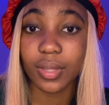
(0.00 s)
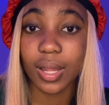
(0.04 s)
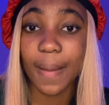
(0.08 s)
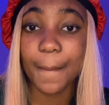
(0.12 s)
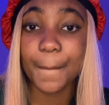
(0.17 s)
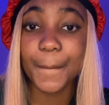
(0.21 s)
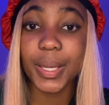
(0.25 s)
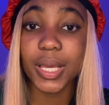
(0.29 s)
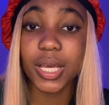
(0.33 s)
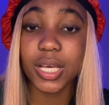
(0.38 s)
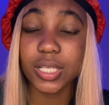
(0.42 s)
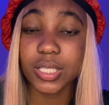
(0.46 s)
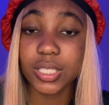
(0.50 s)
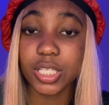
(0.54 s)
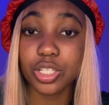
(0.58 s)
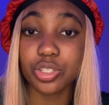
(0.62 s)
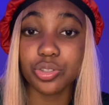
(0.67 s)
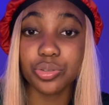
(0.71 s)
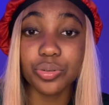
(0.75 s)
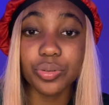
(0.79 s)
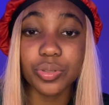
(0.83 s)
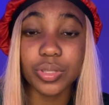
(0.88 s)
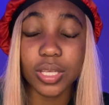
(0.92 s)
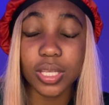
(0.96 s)
Because the
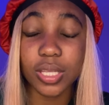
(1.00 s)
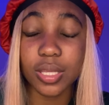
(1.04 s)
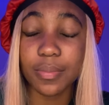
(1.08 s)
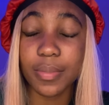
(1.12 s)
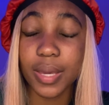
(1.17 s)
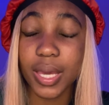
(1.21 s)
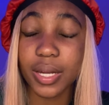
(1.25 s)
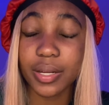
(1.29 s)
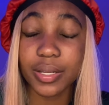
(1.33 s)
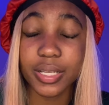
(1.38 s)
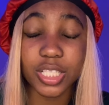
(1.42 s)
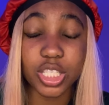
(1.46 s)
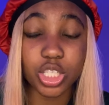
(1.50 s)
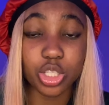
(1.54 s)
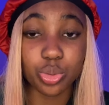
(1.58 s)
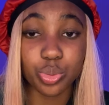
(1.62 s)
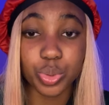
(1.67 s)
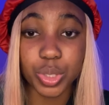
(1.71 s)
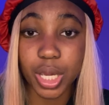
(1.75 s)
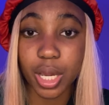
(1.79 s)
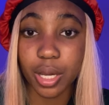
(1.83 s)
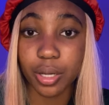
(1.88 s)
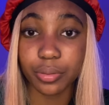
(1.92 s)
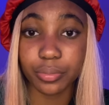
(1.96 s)
truth of the matter is you
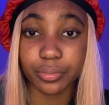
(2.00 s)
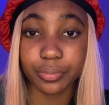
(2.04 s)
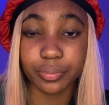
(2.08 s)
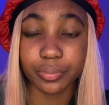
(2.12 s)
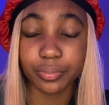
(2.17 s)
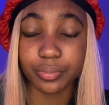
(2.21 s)
don't.